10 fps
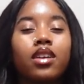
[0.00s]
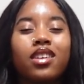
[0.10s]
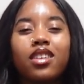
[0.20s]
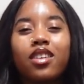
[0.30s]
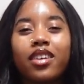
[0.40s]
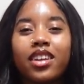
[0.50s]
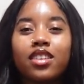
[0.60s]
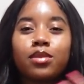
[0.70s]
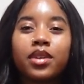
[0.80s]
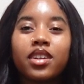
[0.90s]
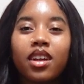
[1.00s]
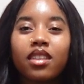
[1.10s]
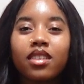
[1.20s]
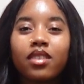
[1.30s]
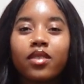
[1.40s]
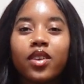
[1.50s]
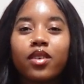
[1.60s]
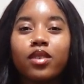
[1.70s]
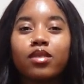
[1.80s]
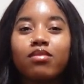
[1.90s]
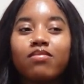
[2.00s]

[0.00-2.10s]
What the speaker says: You don't kiss me or nothing? We don't,